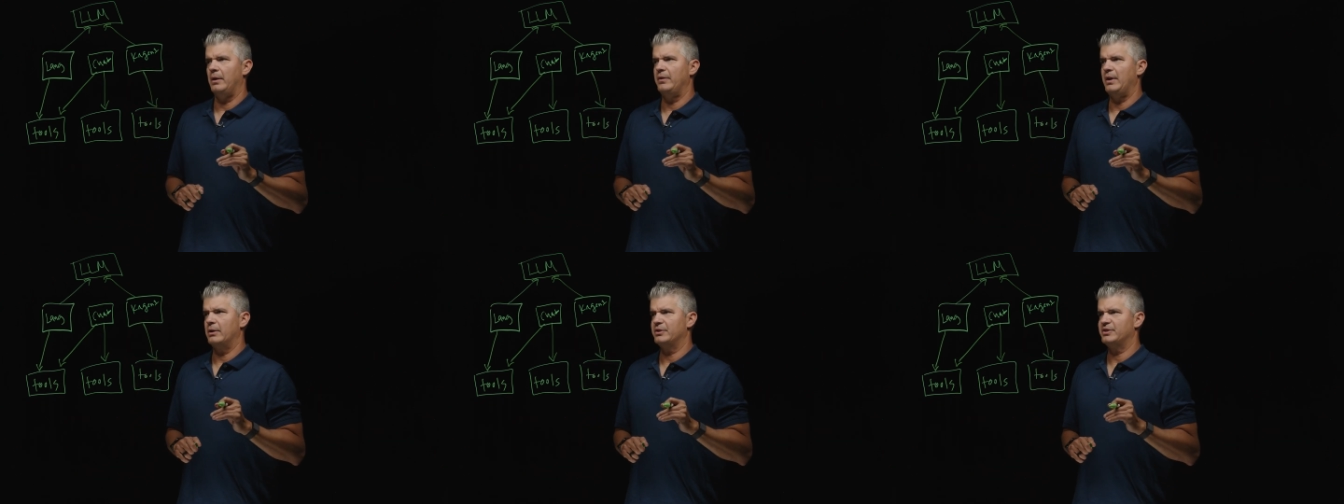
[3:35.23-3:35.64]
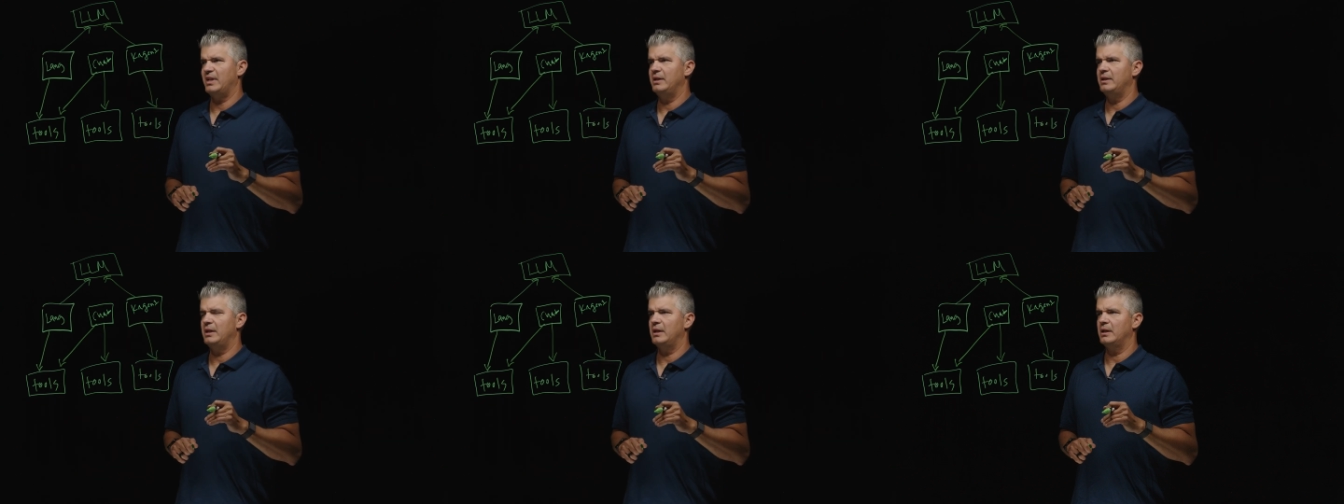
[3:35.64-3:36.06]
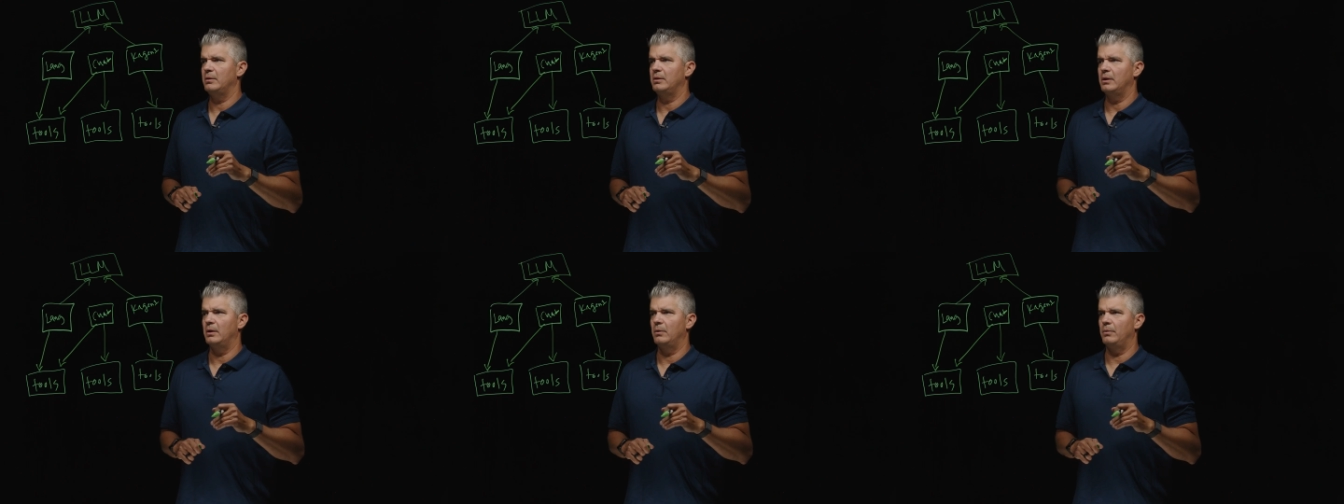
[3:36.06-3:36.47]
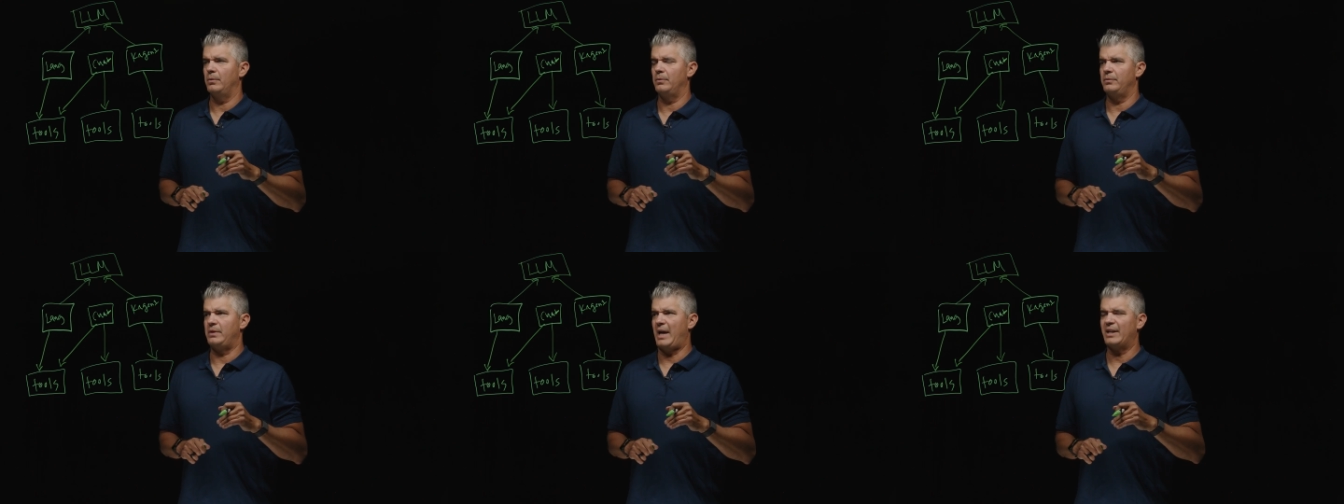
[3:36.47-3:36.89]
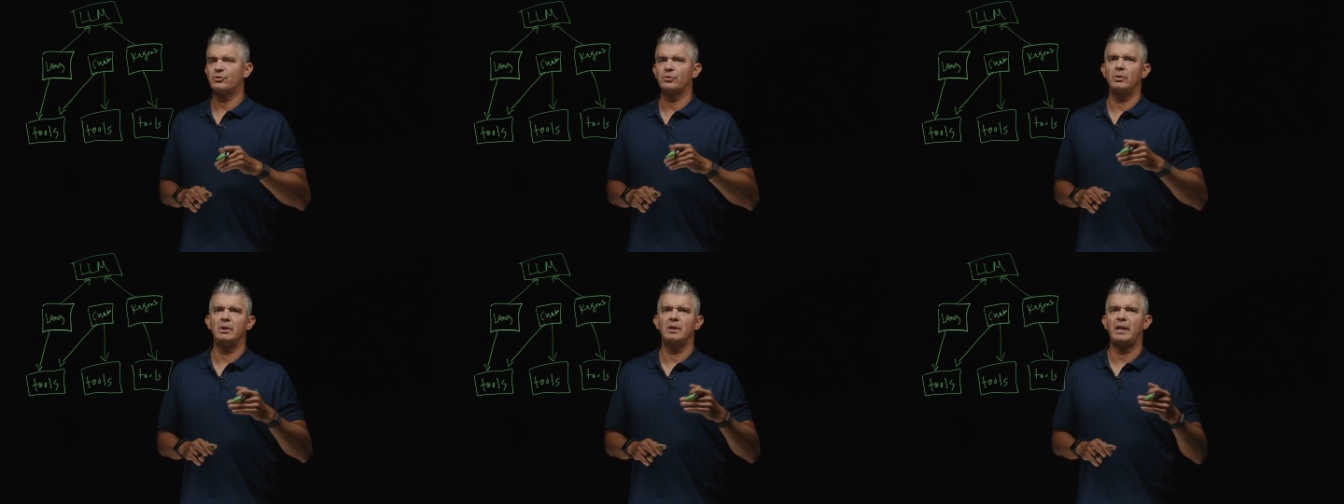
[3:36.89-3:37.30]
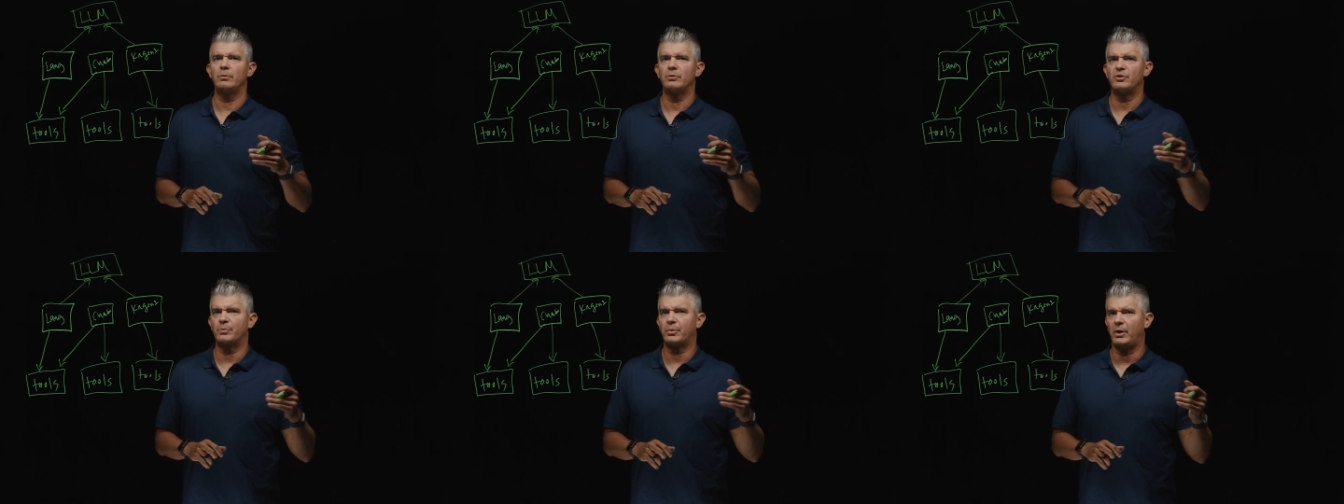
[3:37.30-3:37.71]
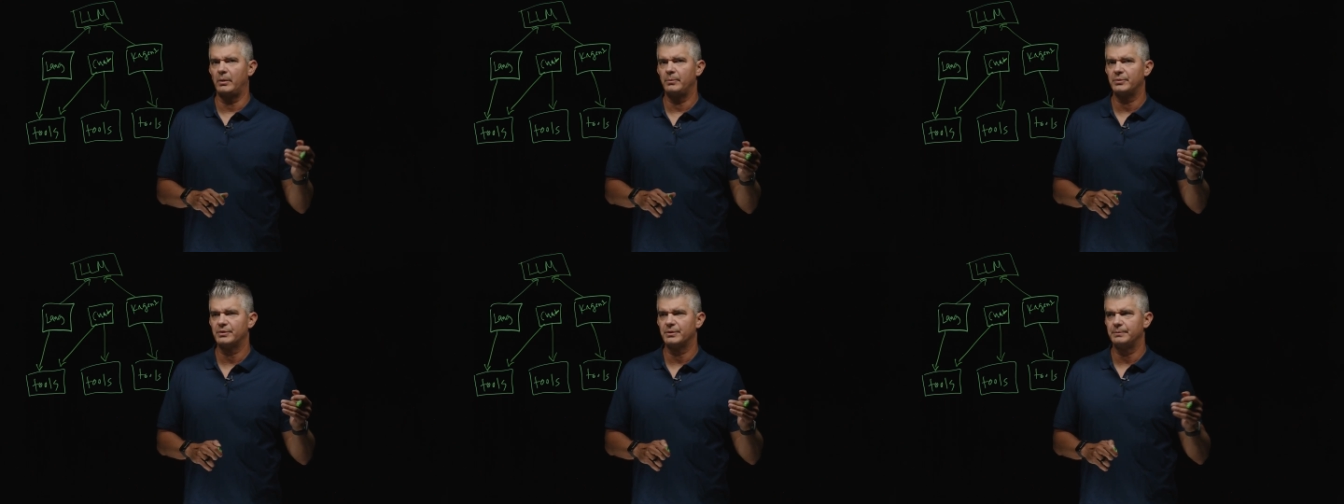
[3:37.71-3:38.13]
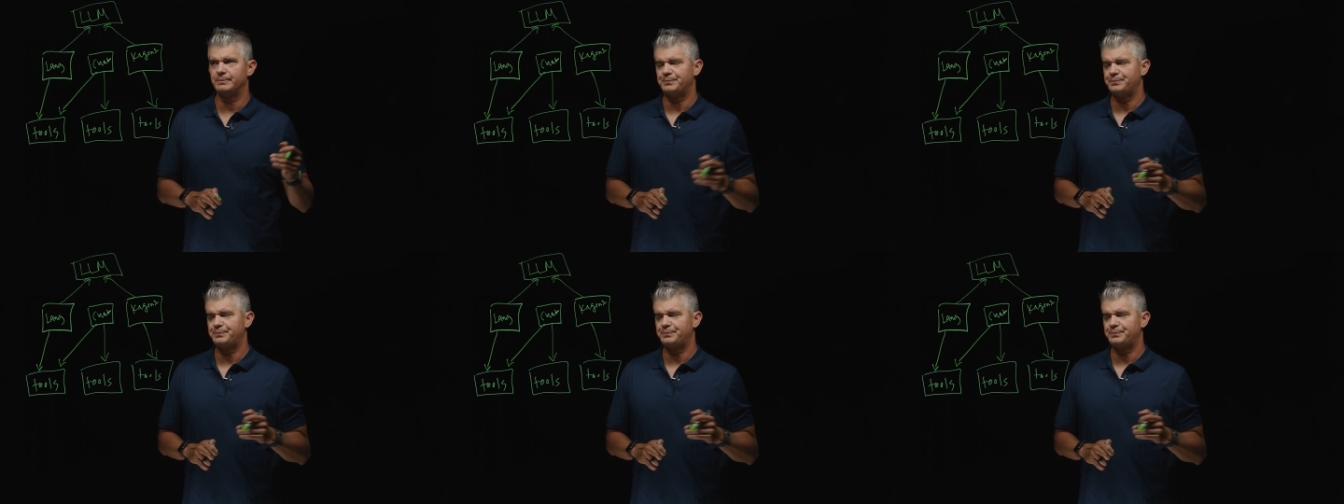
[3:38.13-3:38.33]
They're sending natural language prompts,